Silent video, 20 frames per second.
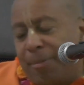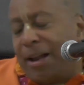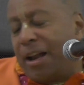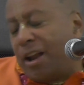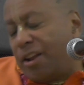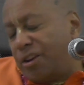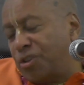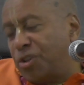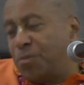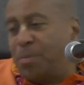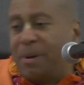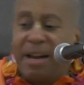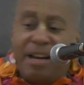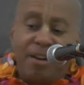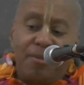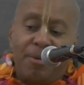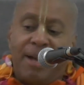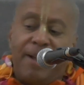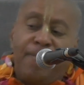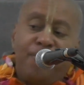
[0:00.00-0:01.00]
about others, but
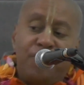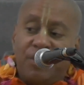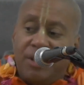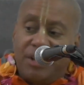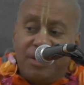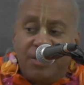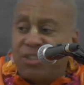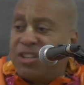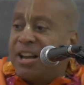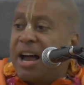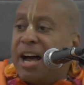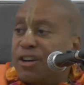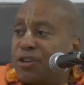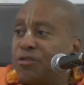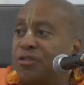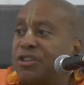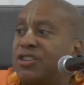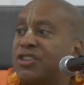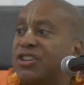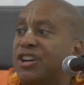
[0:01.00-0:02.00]
anyway, it's not
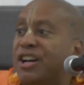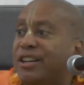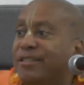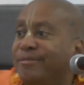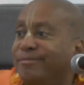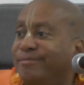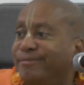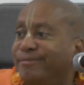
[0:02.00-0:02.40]
Krishna.